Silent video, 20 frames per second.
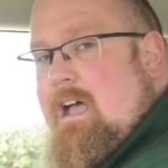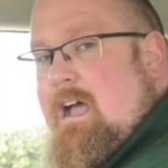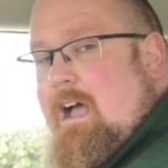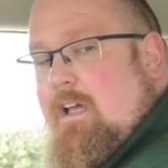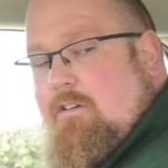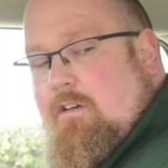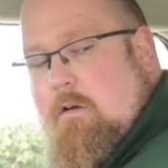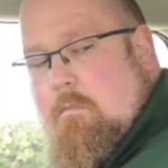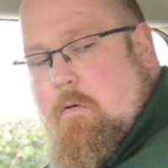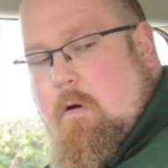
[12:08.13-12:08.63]

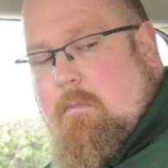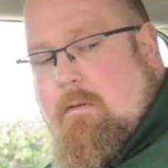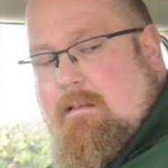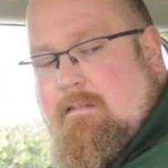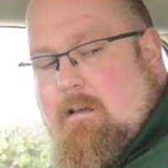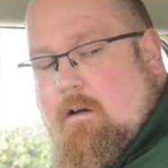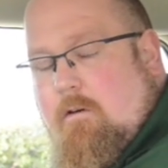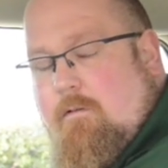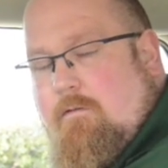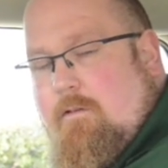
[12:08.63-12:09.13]
As you can probably
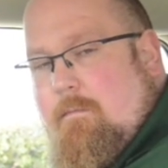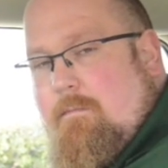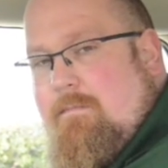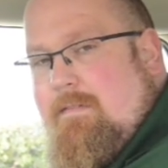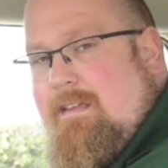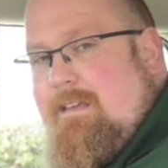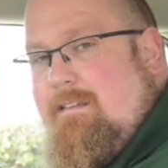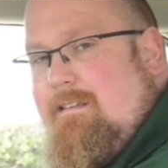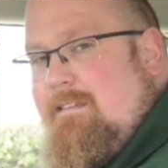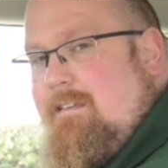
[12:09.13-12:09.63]
tell from
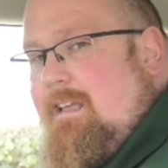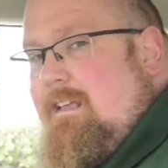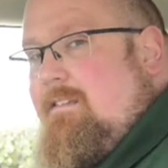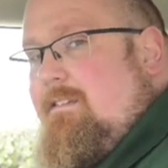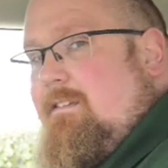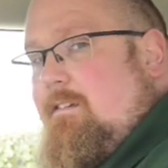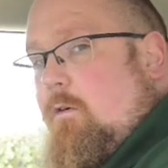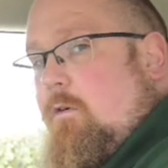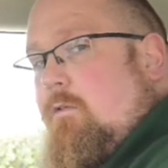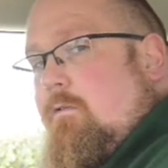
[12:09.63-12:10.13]
these
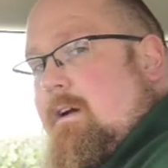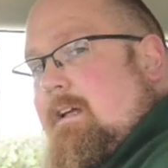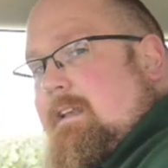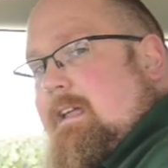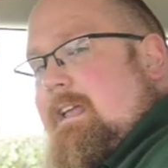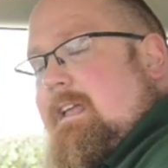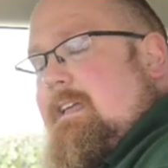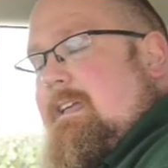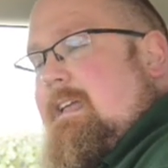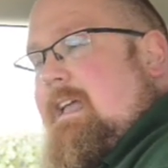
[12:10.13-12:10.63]
seats
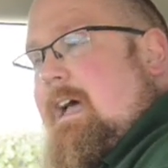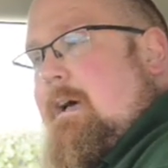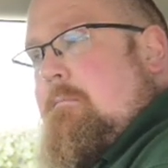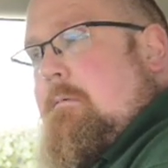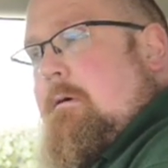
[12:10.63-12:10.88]
already, yep,